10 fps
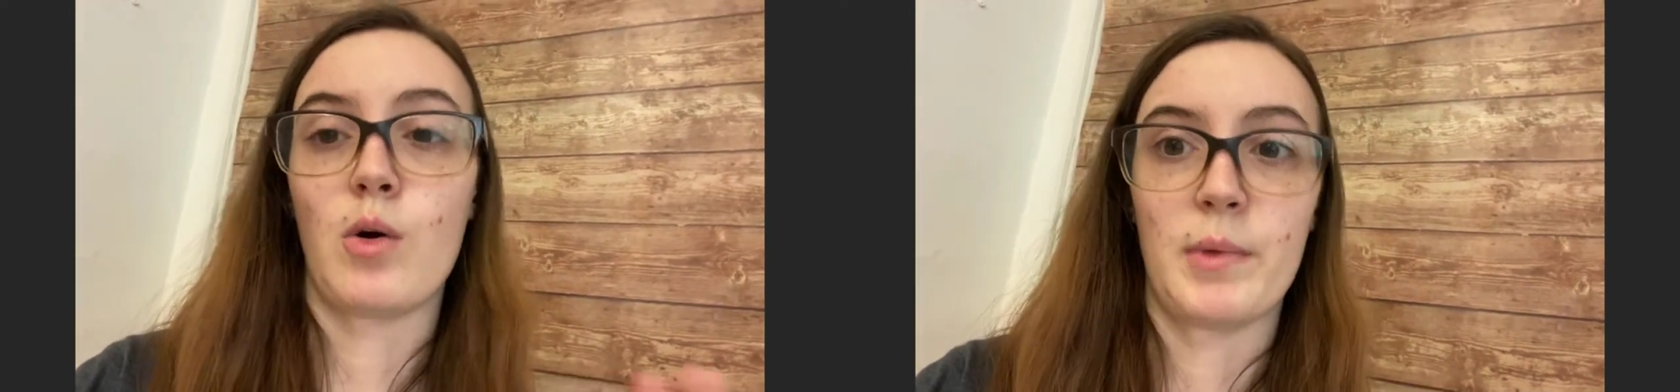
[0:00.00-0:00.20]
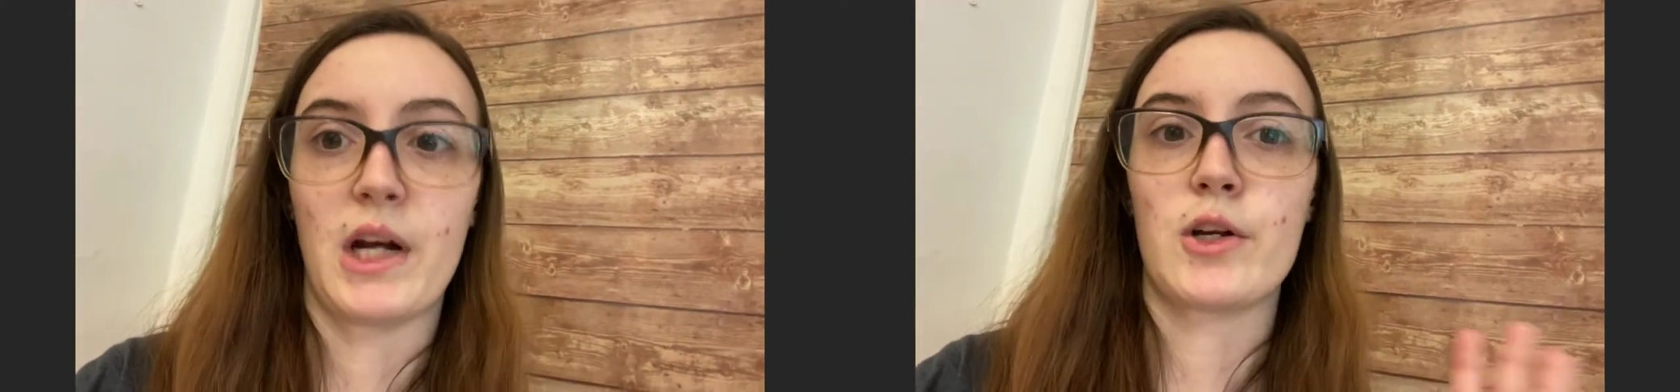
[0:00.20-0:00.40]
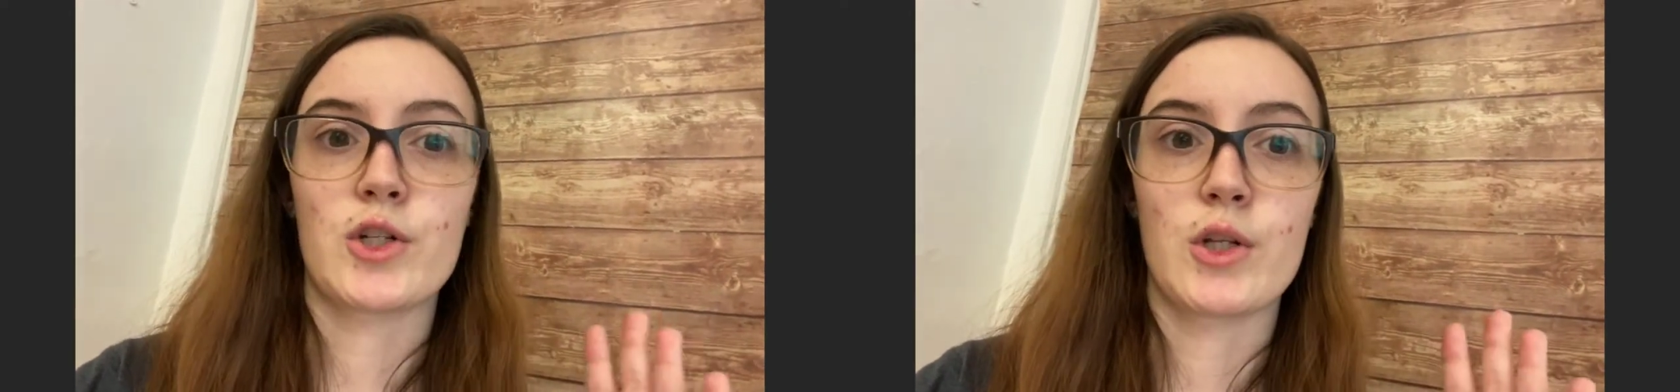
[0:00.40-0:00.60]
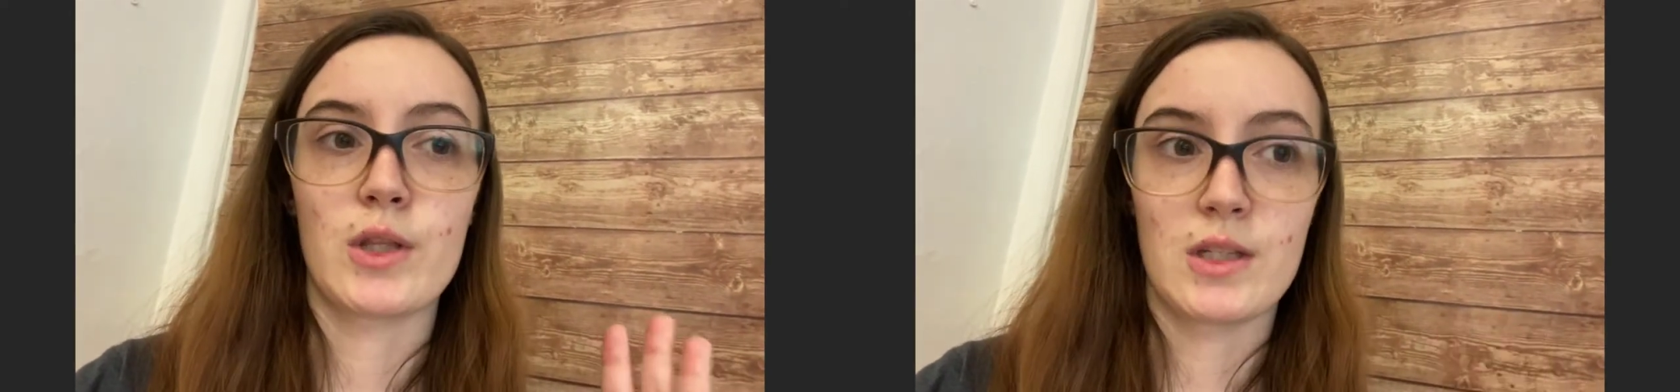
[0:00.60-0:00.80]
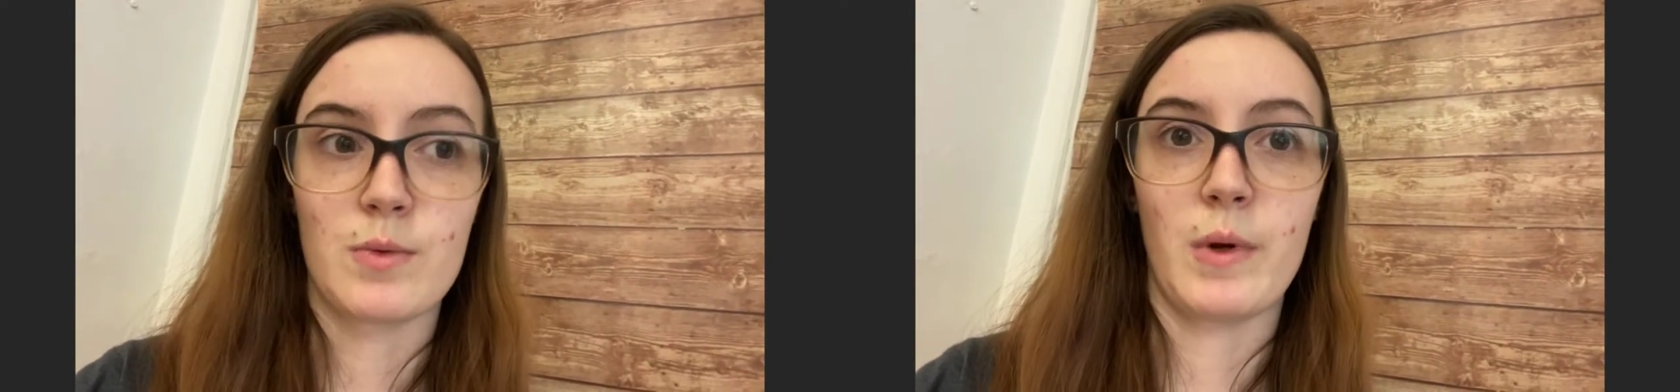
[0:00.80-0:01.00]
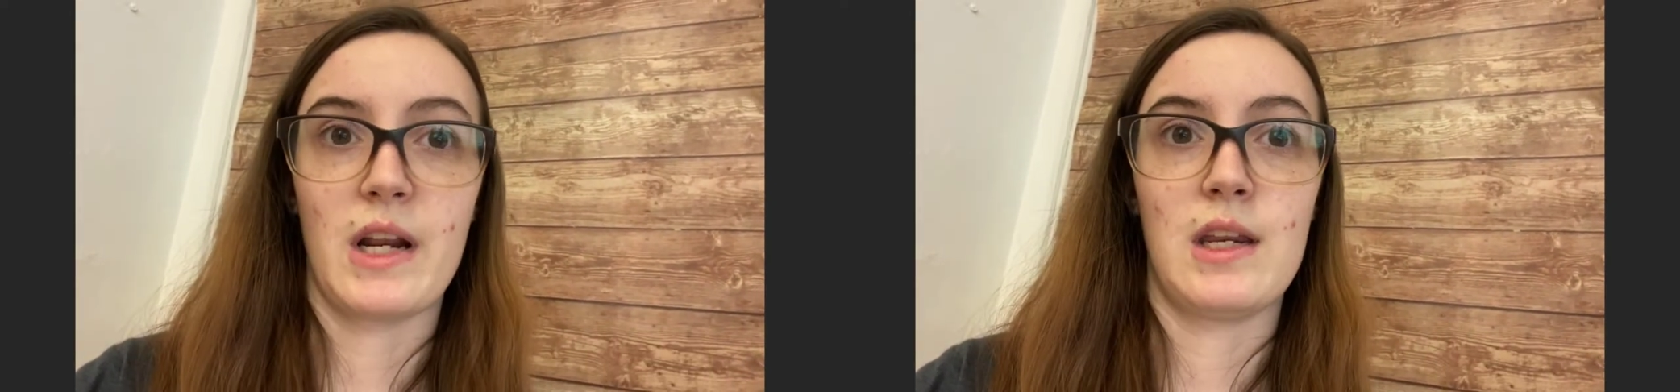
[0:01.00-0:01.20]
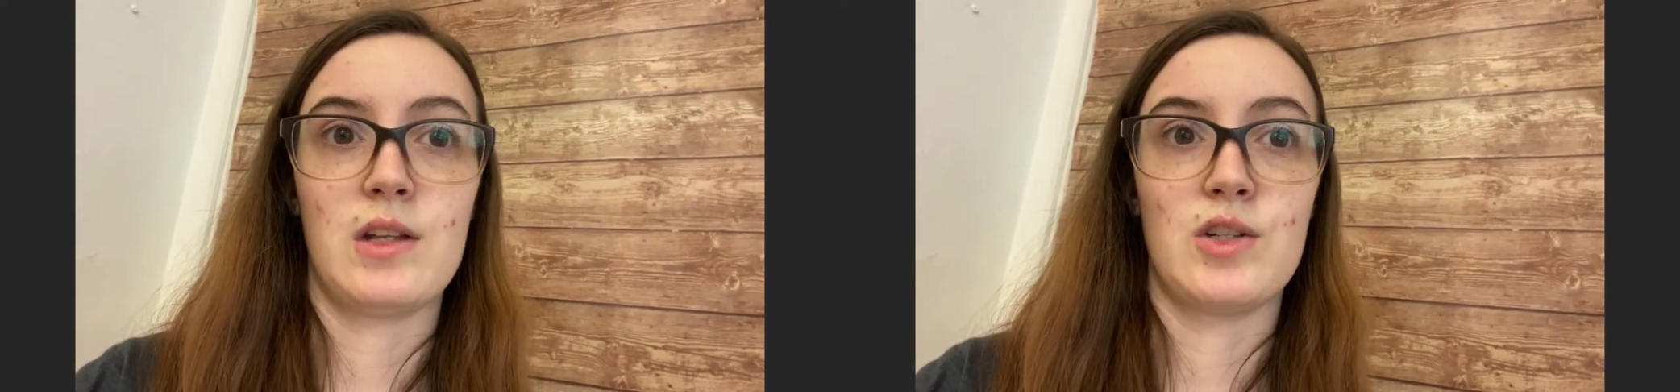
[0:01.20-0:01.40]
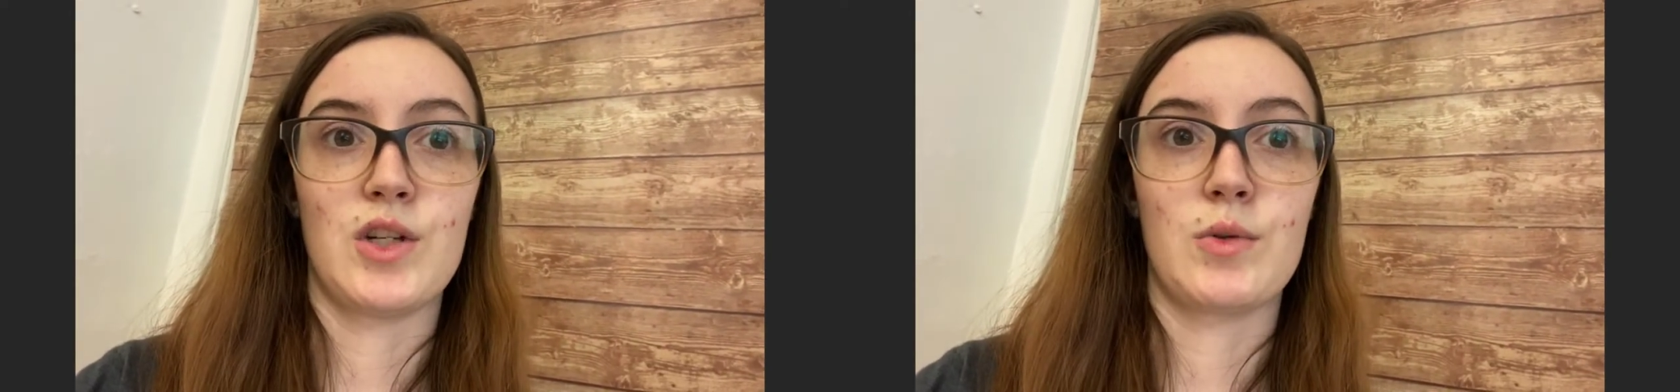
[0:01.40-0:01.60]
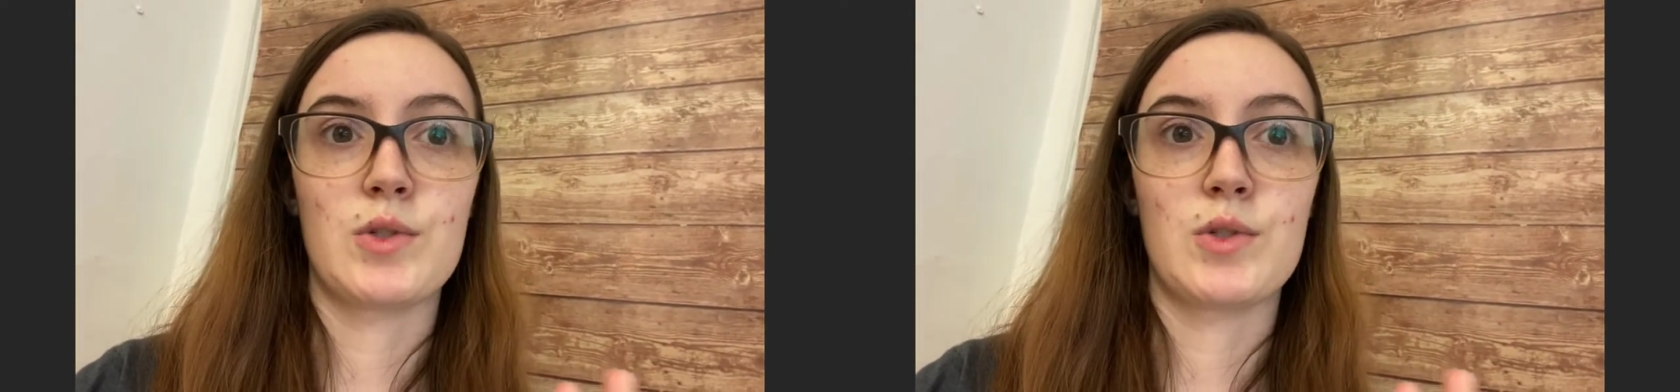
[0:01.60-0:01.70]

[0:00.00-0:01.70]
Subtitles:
oh my gosh, this is what I need to do.